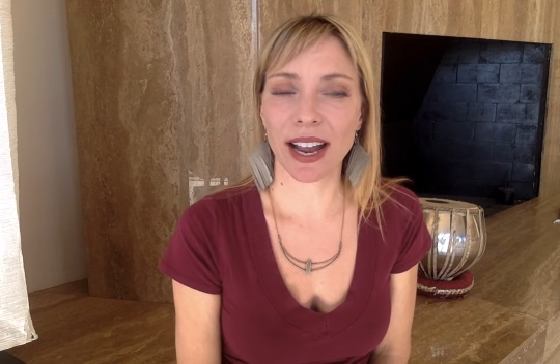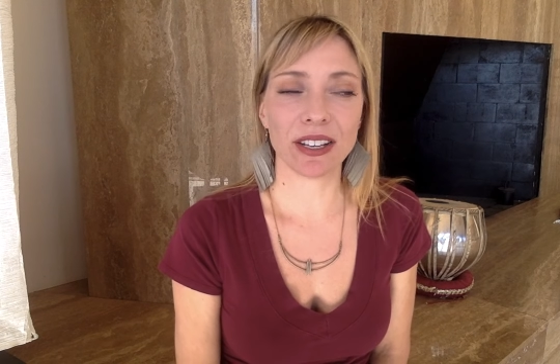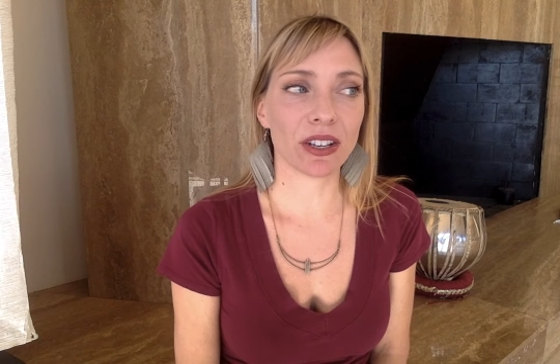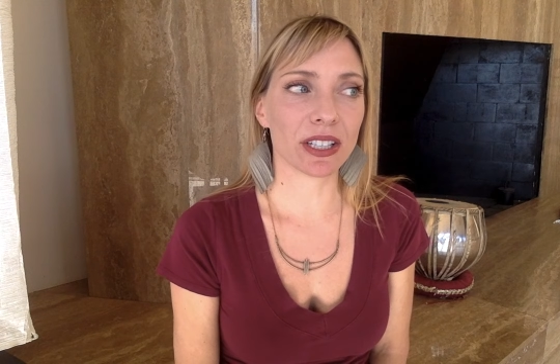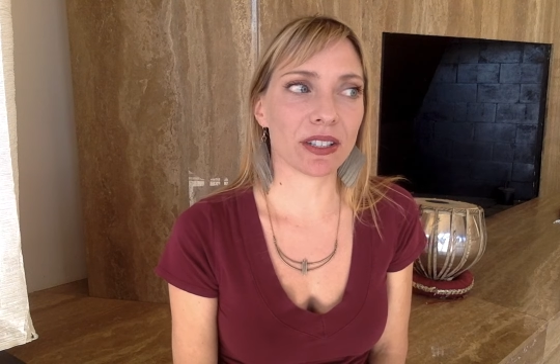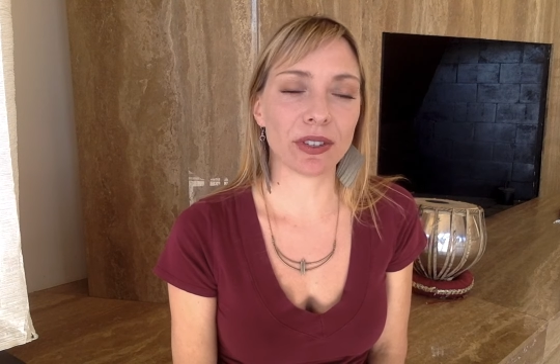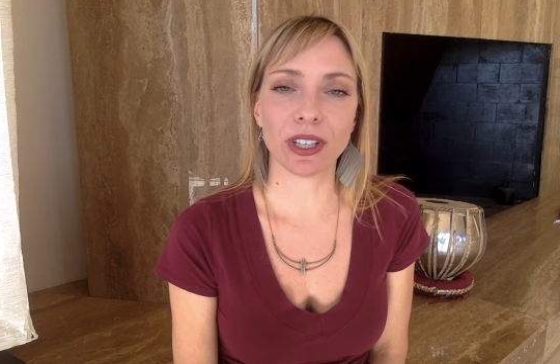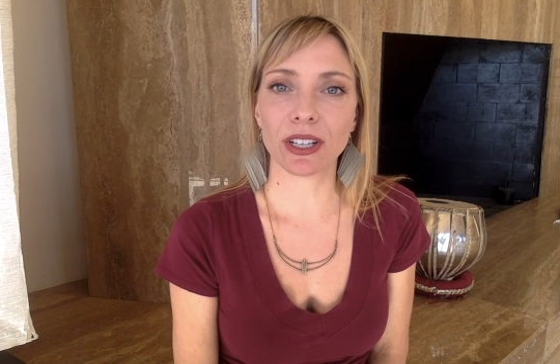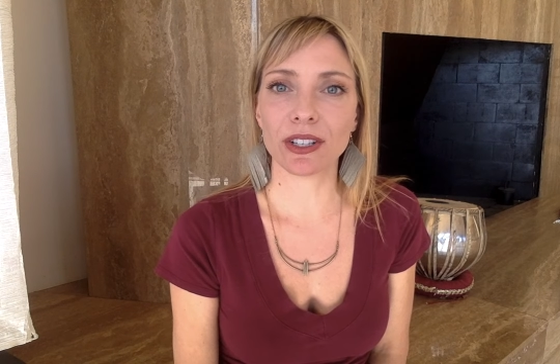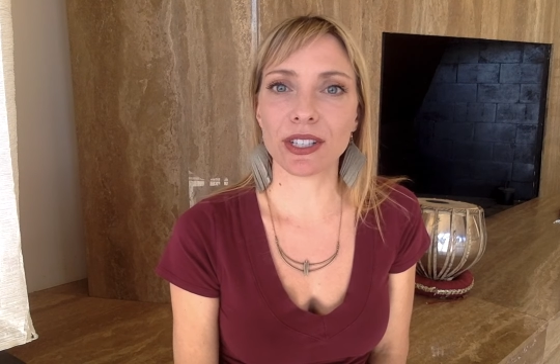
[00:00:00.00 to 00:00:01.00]
And you get to feel
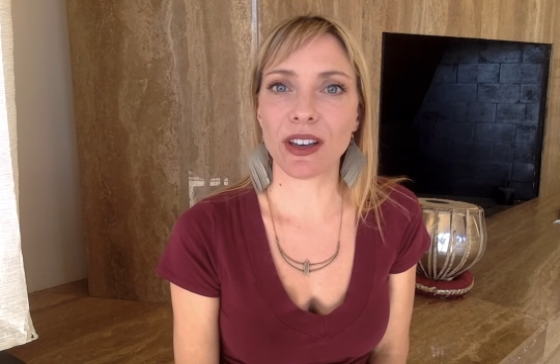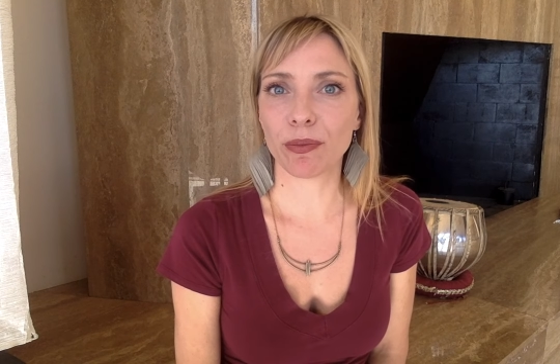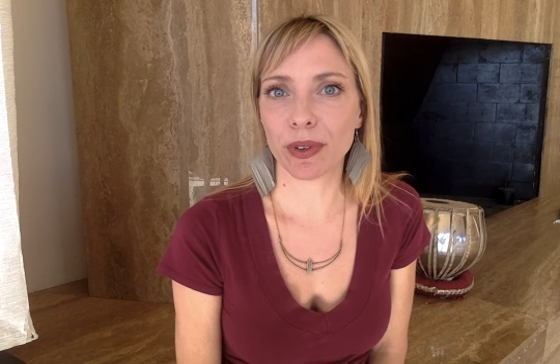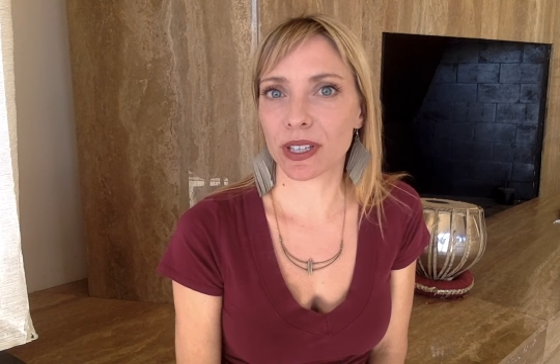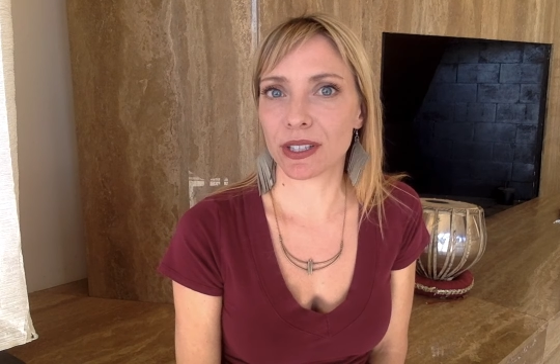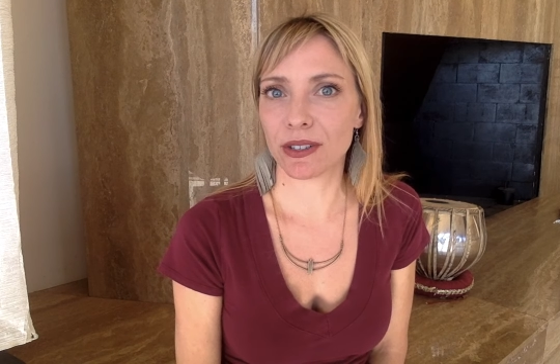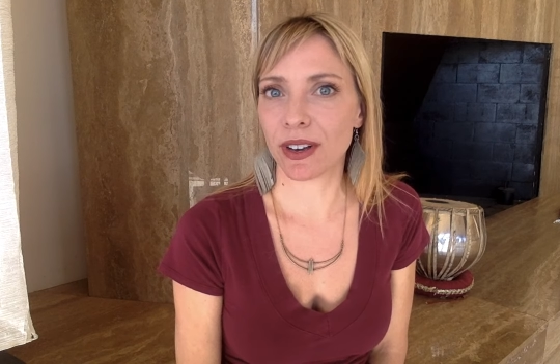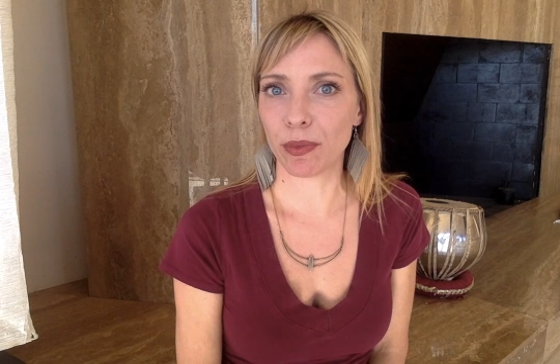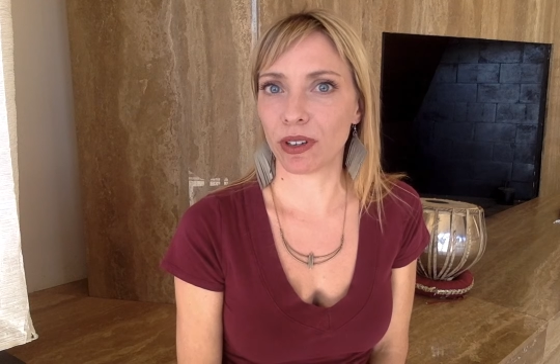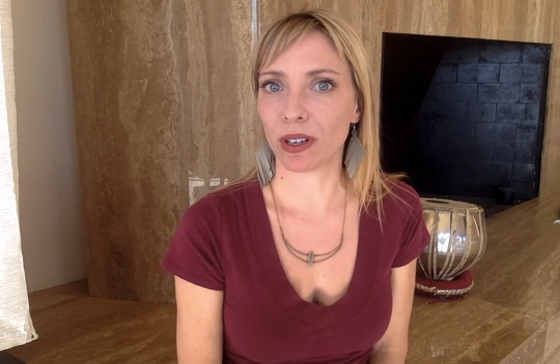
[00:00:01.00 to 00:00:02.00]
like yourself, because you're
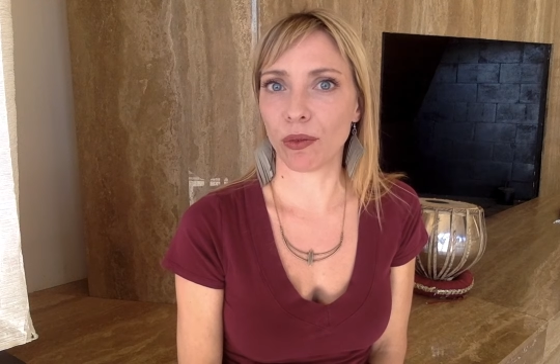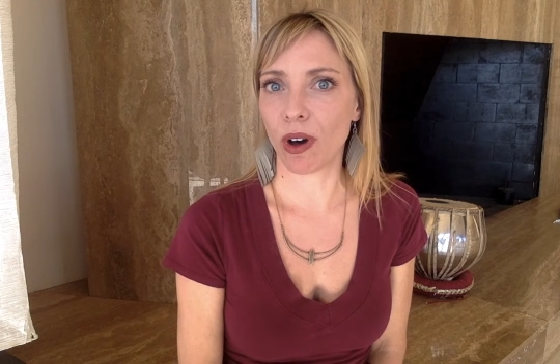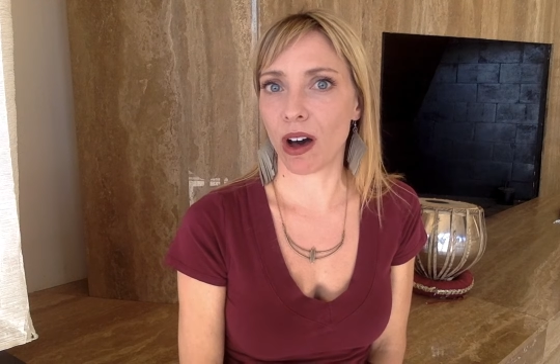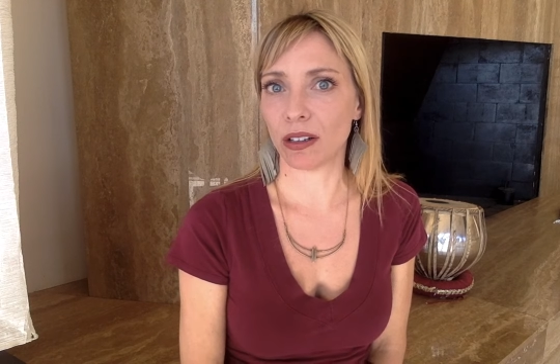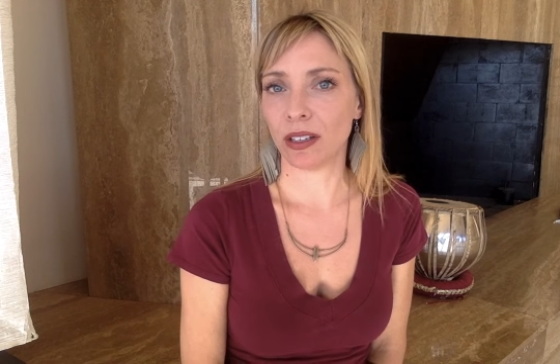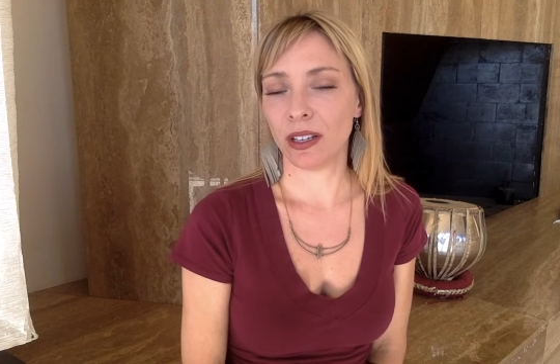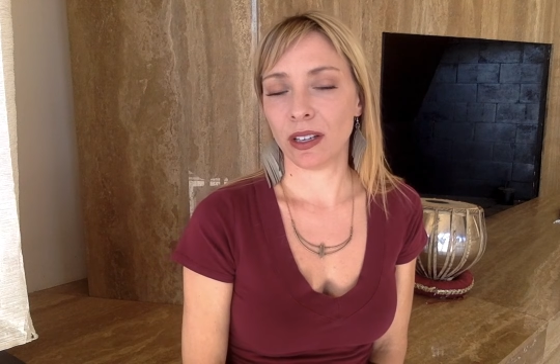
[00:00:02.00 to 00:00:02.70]
not building a wall